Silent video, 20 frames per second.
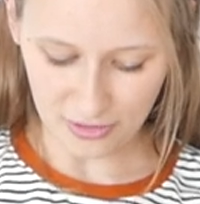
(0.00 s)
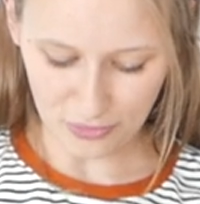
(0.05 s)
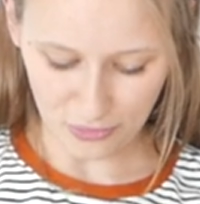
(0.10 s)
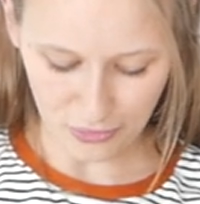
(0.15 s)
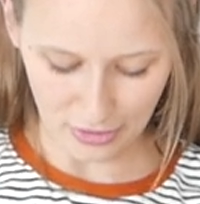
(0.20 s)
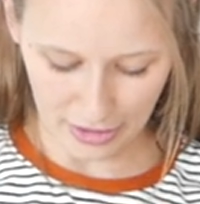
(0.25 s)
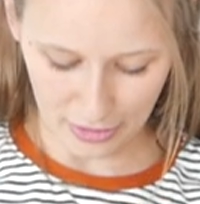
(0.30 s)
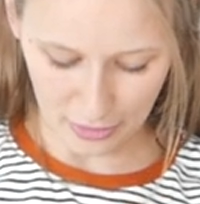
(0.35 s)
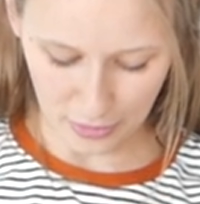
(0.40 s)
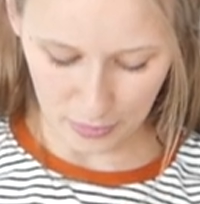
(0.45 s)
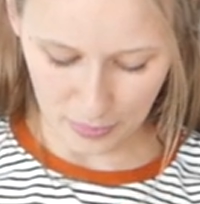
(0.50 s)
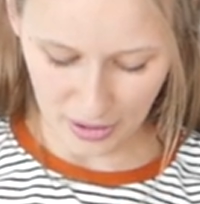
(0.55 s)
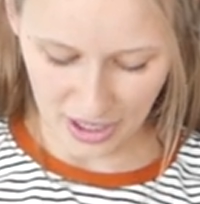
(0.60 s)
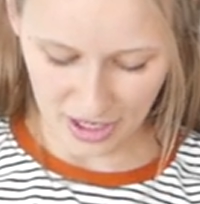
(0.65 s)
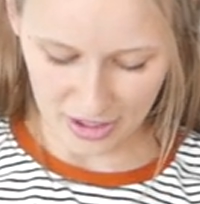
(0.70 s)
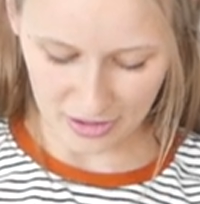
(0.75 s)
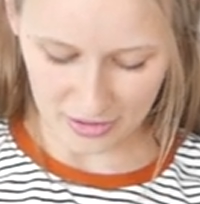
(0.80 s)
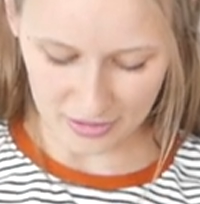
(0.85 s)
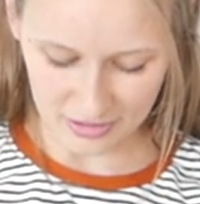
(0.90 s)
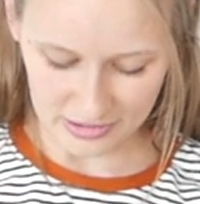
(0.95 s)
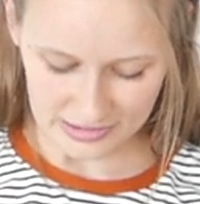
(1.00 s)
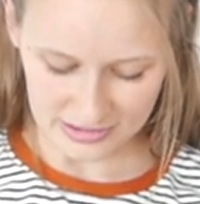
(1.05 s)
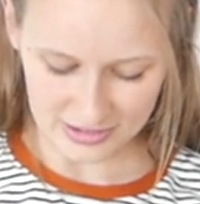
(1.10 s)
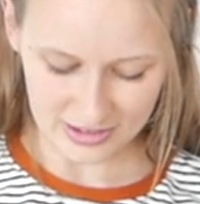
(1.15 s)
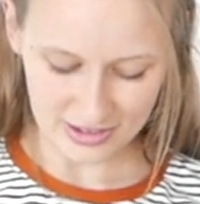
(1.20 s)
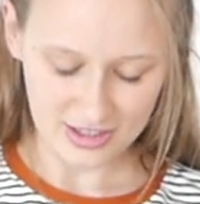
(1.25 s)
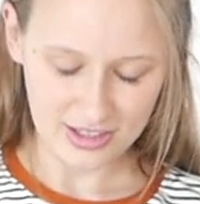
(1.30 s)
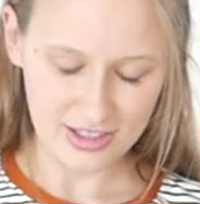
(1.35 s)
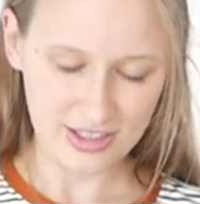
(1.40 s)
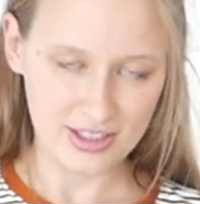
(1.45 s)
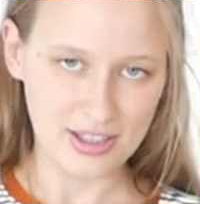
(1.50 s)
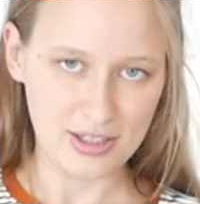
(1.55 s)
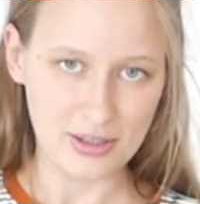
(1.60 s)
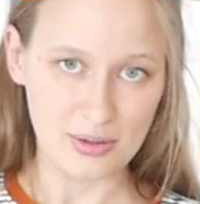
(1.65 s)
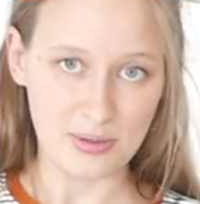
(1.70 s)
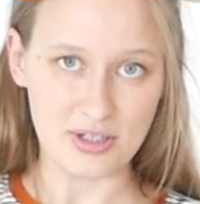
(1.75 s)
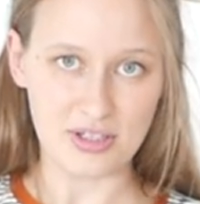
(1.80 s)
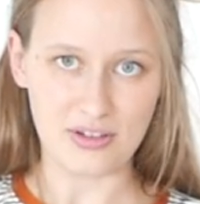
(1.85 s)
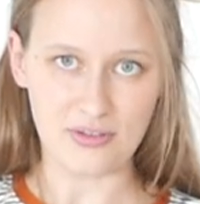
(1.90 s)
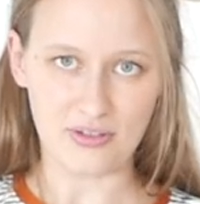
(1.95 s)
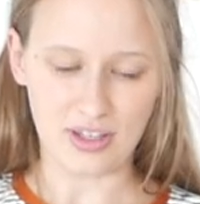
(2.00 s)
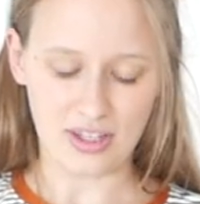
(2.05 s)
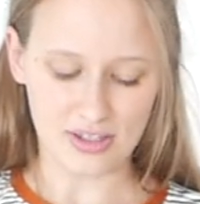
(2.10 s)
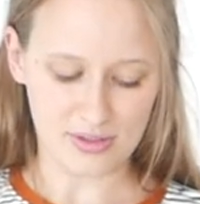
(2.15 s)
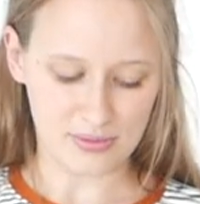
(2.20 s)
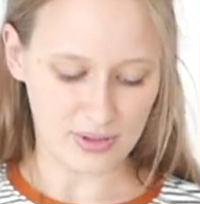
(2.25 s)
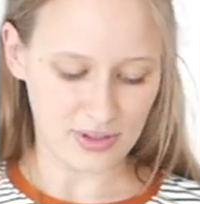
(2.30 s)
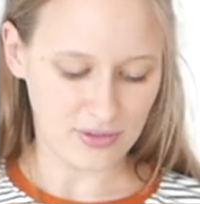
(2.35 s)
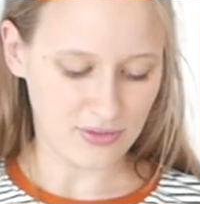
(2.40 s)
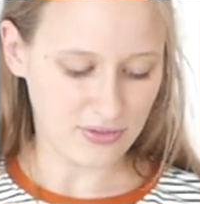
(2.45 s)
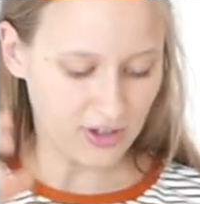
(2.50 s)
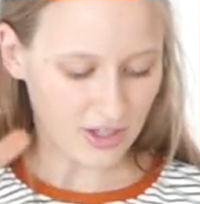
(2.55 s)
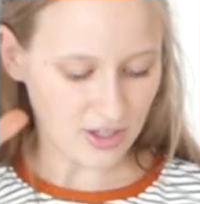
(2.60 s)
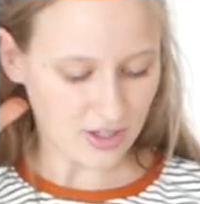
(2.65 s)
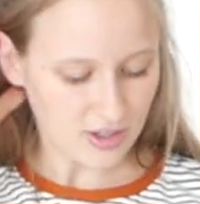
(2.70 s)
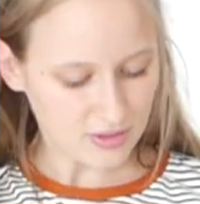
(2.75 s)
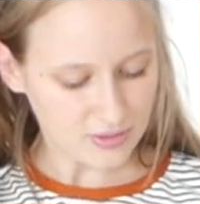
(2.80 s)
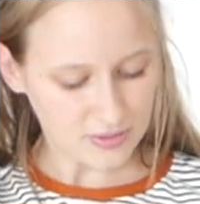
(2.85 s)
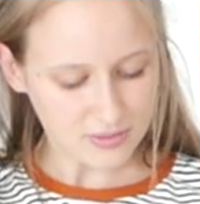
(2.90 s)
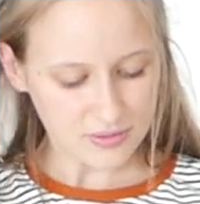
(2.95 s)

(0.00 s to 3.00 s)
flower pattern, which I think is really funny.